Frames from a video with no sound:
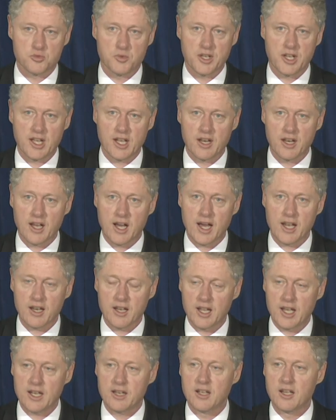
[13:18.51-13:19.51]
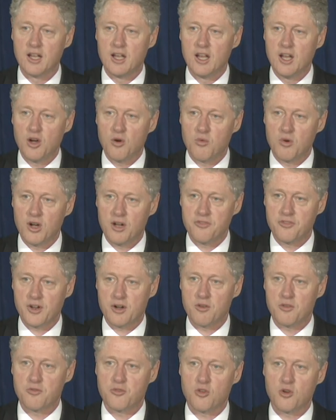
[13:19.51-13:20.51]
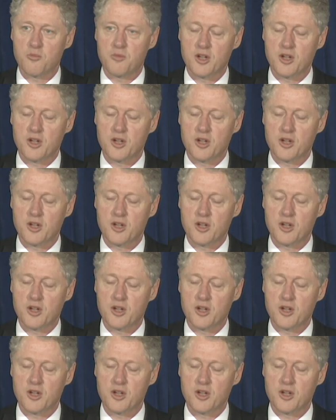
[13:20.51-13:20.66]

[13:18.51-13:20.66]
We cannot let welfare reform